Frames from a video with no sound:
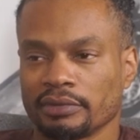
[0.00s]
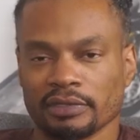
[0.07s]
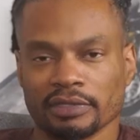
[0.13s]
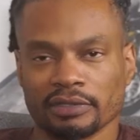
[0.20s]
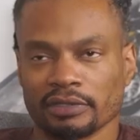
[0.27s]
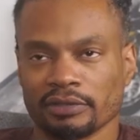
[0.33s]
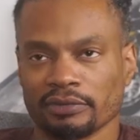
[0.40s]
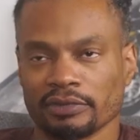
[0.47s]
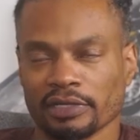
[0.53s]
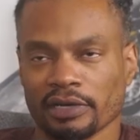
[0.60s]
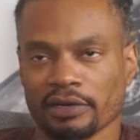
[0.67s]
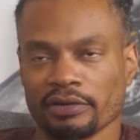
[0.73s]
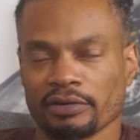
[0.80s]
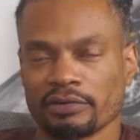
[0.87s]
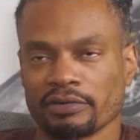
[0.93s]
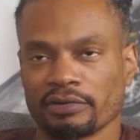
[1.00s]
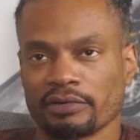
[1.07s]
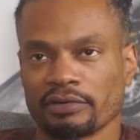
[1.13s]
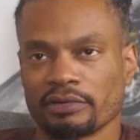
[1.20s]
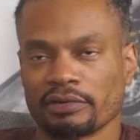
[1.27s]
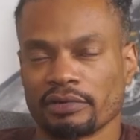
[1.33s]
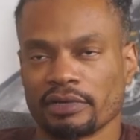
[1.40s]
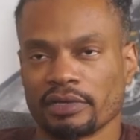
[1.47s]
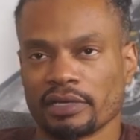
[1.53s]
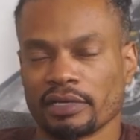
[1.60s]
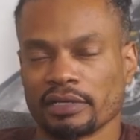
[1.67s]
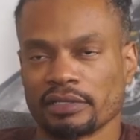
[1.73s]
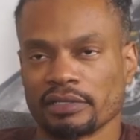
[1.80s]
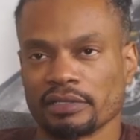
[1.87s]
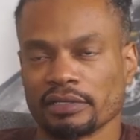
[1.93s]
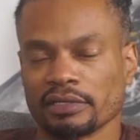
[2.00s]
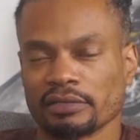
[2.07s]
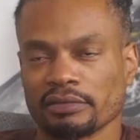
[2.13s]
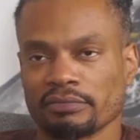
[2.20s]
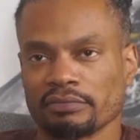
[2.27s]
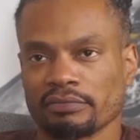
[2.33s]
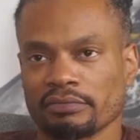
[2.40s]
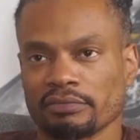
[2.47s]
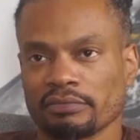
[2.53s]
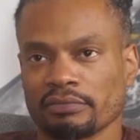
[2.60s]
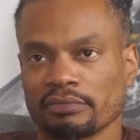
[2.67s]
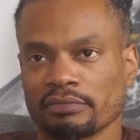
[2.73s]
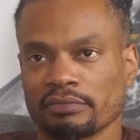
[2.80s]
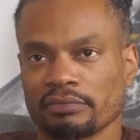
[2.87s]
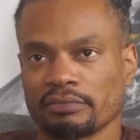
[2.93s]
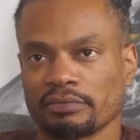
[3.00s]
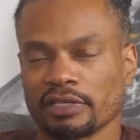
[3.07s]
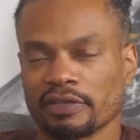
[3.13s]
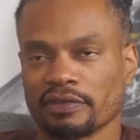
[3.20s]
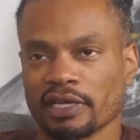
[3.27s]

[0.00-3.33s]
No, he retired. And um, They've